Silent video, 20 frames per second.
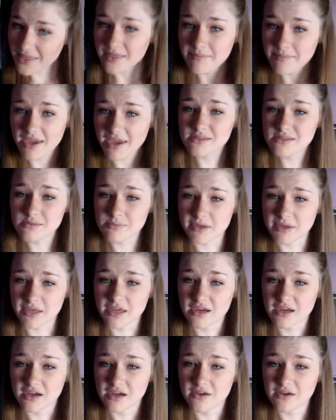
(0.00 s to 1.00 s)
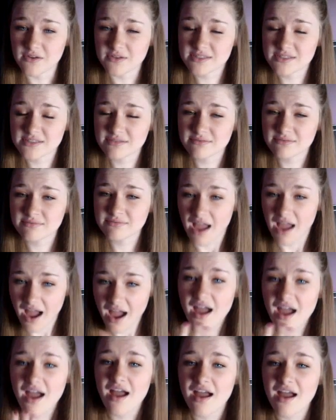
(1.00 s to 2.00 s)
out of the main superheroes,
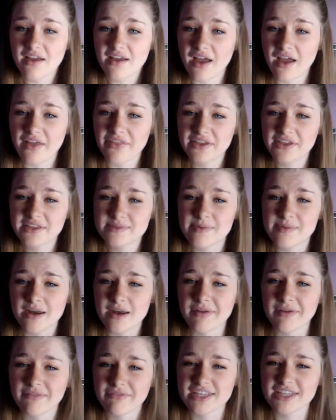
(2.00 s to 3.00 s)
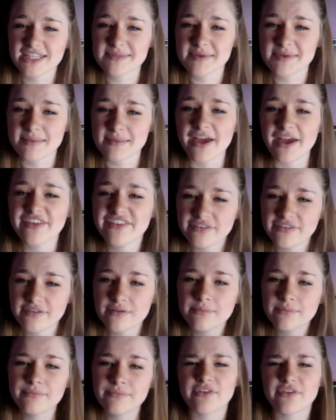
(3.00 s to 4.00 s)
I think Spider-Man fits me the
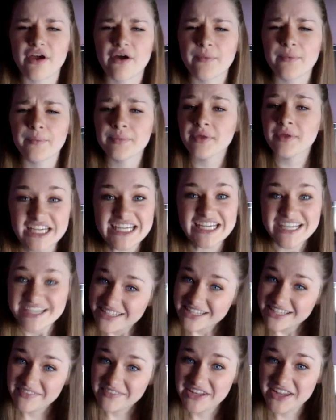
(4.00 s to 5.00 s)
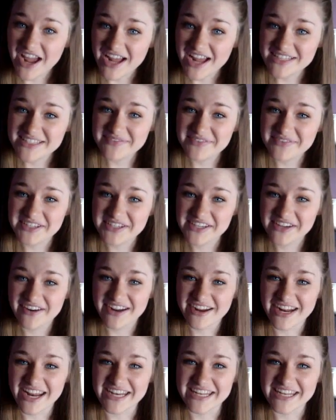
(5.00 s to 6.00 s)
best. So David, you had some really
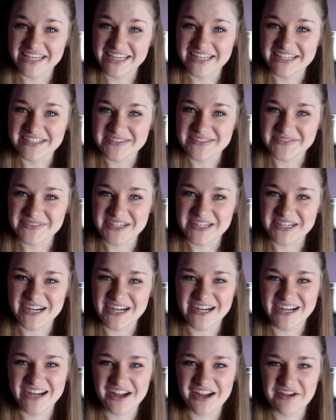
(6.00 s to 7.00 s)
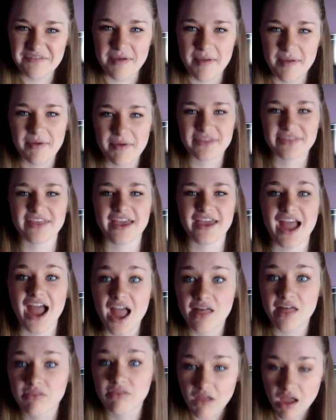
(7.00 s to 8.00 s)
great ideas for my birthday.
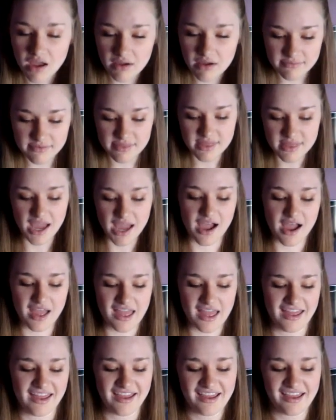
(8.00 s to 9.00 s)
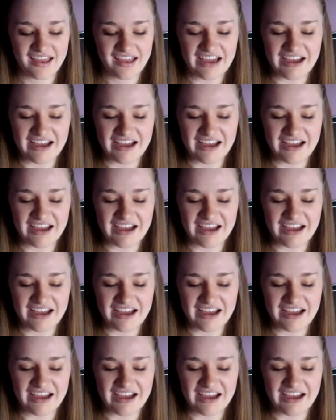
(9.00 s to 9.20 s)
I loved that